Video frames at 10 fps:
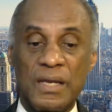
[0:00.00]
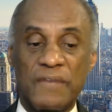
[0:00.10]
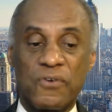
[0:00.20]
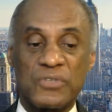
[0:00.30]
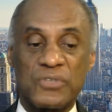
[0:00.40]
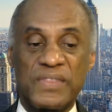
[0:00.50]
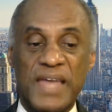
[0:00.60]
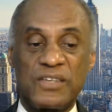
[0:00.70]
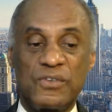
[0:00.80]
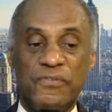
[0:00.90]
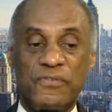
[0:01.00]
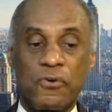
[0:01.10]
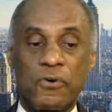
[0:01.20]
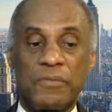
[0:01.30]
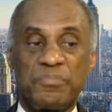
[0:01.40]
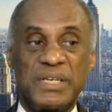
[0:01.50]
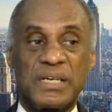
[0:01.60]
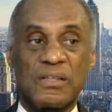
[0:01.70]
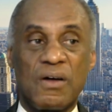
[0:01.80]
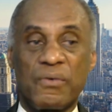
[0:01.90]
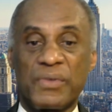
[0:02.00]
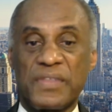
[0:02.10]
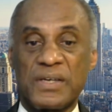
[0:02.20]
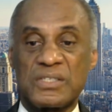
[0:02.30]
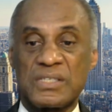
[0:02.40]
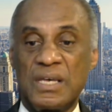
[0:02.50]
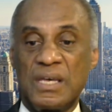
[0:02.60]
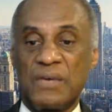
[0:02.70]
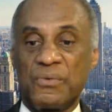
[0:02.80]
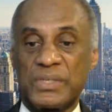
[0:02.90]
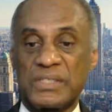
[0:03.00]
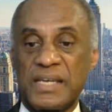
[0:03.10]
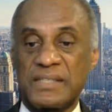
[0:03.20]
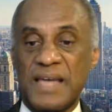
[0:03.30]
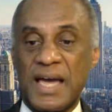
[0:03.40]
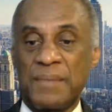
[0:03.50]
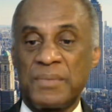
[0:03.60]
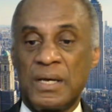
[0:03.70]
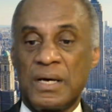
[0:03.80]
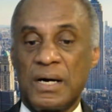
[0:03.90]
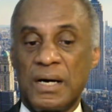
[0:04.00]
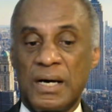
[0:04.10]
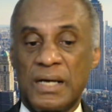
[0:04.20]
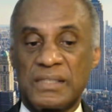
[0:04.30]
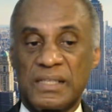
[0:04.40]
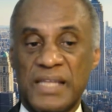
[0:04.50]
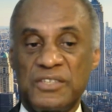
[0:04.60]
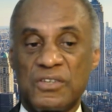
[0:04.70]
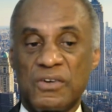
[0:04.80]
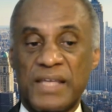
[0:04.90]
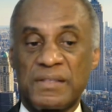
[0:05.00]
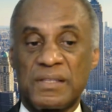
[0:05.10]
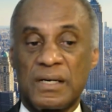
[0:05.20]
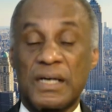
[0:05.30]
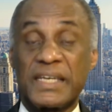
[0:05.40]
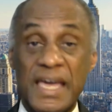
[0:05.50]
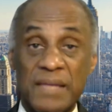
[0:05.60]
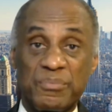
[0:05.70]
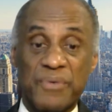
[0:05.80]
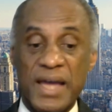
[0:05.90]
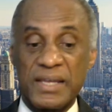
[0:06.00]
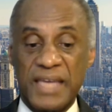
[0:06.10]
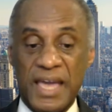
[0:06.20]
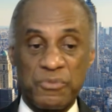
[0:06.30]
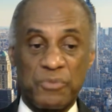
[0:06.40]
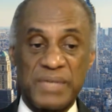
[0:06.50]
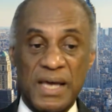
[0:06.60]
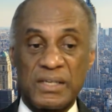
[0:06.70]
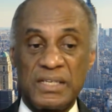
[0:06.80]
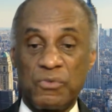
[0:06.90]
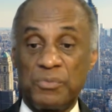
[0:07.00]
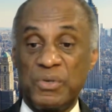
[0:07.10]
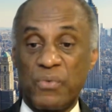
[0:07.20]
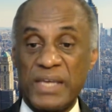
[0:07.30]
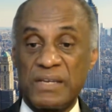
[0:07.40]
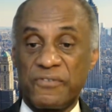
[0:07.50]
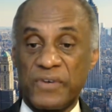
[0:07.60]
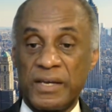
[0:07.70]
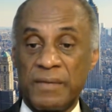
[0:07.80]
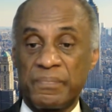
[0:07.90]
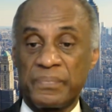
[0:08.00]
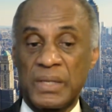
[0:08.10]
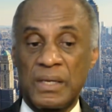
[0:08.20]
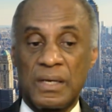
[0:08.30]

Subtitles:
And of course, we thank you for being along with us. I want to take time to let you know that, again, Brian Camp will be out here. We'll be waiting for him.